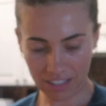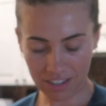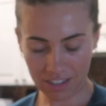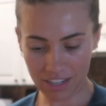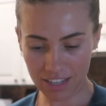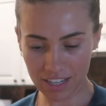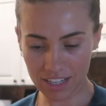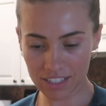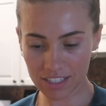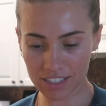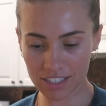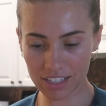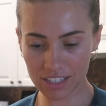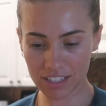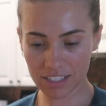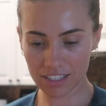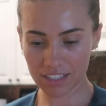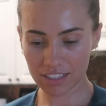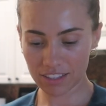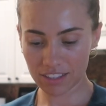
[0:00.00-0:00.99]
I got
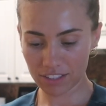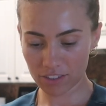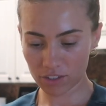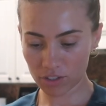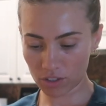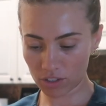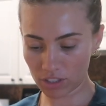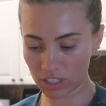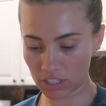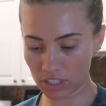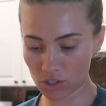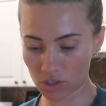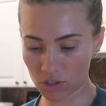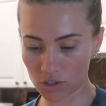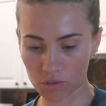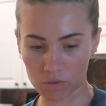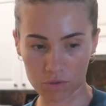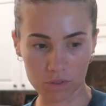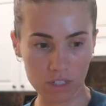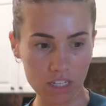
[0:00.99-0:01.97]
this
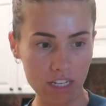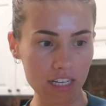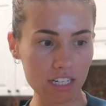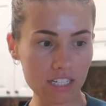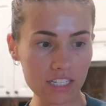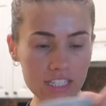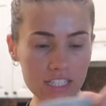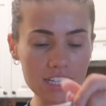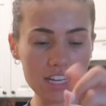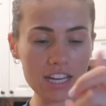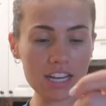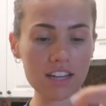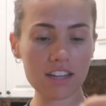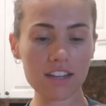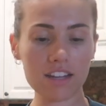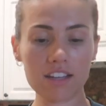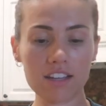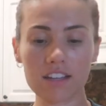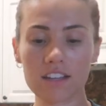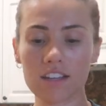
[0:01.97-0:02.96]
green set.
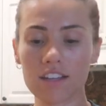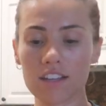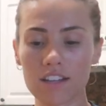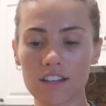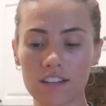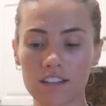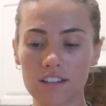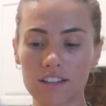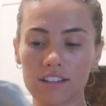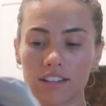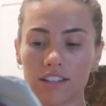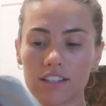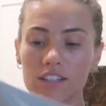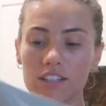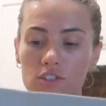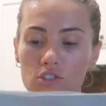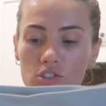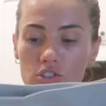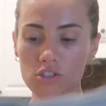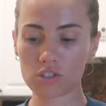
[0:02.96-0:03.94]

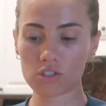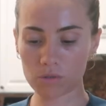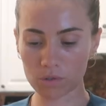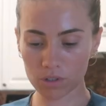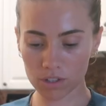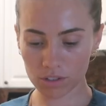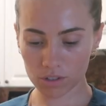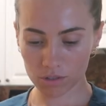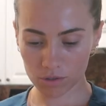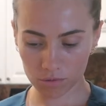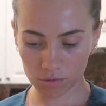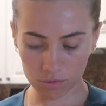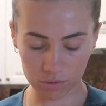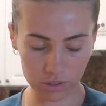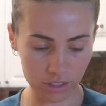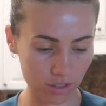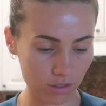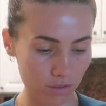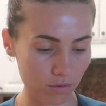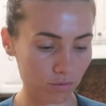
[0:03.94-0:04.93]
and shorts. Ooh,
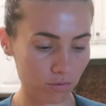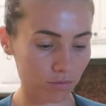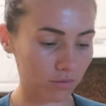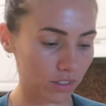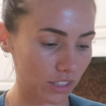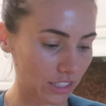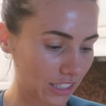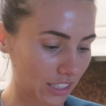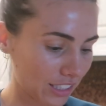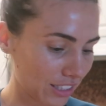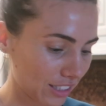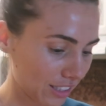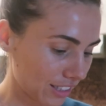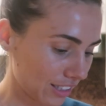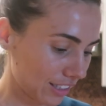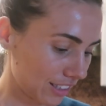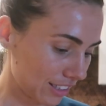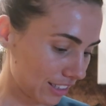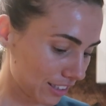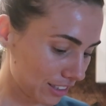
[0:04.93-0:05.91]
that's really
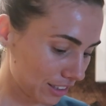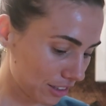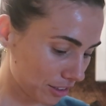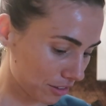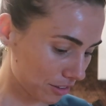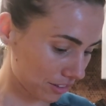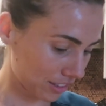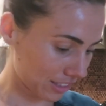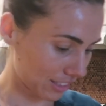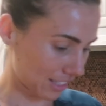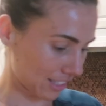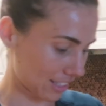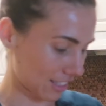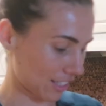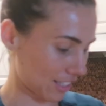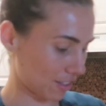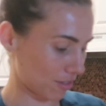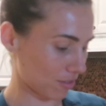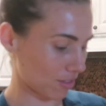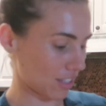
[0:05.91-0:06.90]
cute. This is
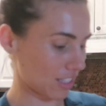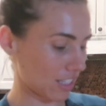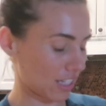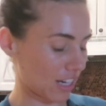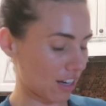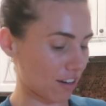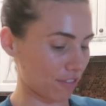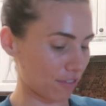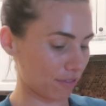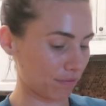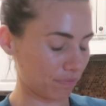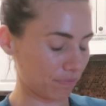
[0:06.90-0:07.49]
cute stuff.